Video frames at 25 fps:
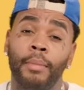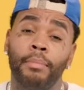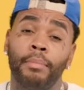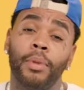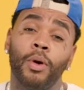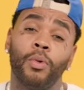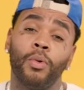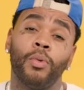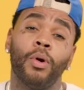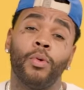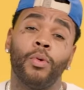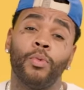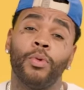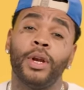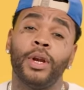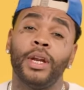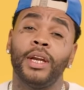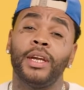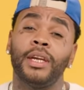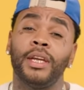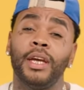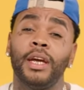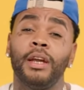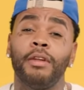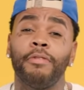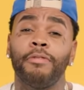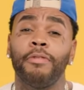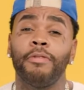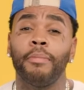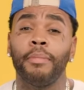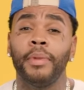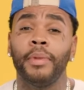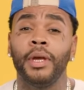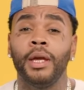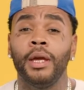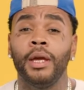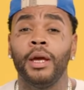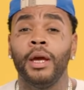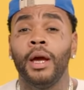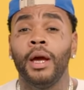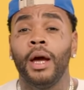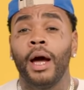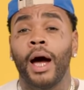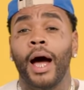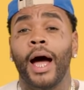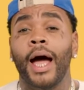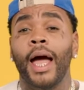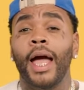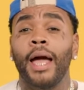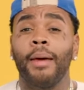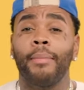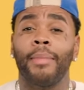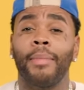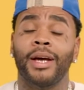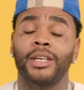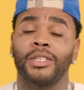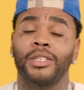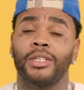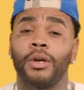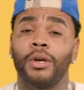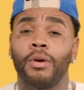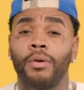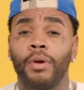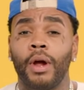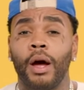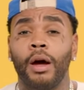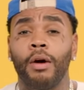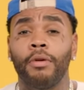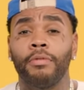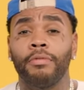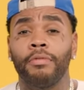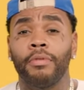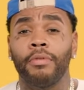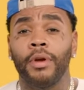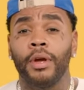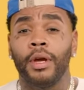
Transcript: But what really did it for me, I had my shirt off